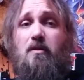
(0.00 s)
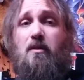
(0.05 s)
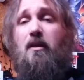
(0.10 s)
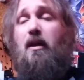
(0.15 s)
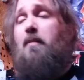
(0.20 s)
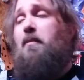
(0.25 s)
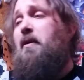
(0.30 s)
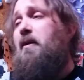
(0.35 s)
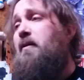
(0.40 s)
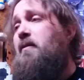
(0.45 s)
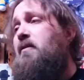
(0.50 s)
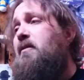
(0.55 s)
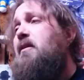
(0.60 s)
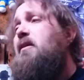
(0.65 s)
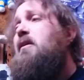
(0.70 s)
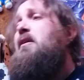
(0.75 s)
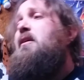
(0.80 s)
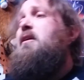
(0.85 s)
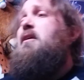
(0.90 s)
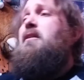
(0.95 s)
I mean,
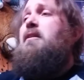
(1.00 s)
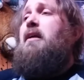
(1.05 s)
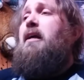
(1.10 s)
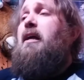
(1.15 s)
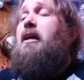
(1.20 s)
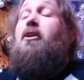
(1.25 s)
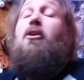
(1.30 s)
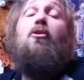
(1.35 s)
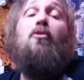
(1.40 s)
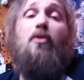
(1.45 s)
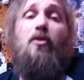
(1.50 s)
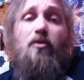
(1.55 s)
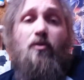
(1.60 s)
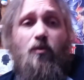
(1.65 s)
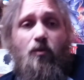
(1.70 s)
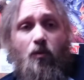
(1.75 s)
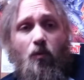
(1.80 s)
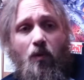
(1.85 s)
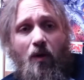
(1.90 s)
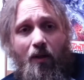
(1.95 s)
like, I know they do
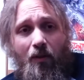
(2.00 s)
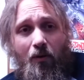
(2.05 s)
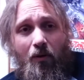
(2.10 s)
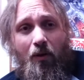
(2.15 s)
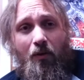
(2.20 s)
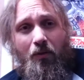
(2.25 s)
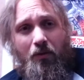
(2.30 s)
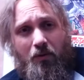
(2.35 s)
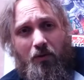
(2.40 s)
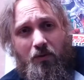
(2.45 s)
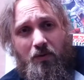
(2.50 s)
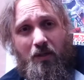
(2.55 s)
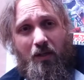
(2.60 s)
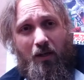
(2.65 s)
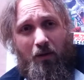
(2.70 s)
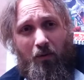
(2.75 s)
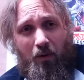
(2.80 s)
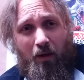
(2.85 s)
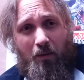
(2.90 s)
the weather on the news anyway,